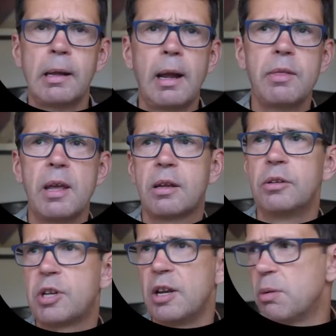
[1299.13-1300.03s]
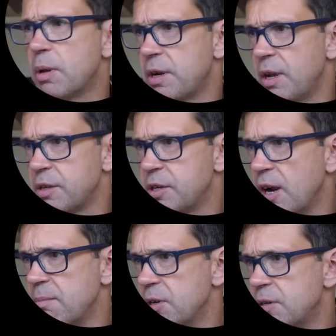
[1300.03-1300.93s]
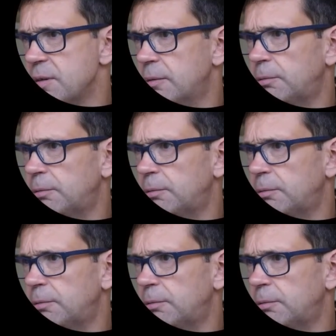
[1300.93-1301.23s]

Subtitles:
And they continue with another diamond.